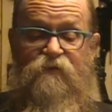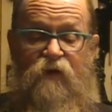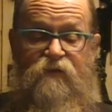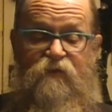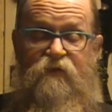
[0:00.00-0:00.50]

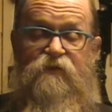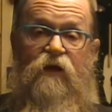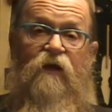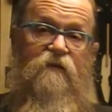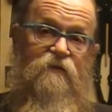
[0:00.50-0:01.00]
want to be
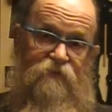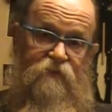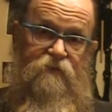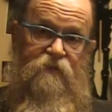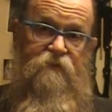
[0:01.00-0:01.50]
giant
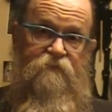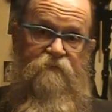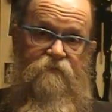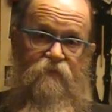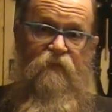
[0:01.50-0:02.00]
lizards.
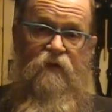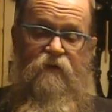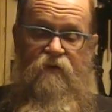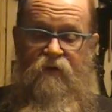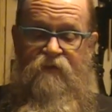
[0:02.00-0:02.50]

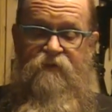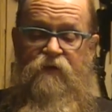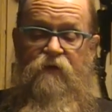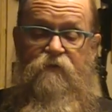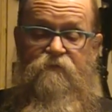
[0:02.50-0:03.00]

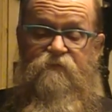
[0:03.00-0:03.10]
So,